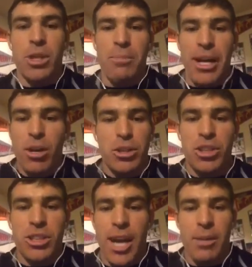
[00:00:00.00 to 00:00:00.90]
My coaches
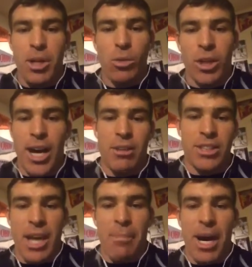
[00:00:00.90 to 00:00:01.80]
just handed me a workout and
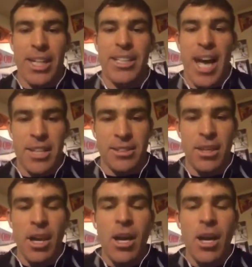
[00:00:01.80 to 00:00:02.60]
sat behind a desk.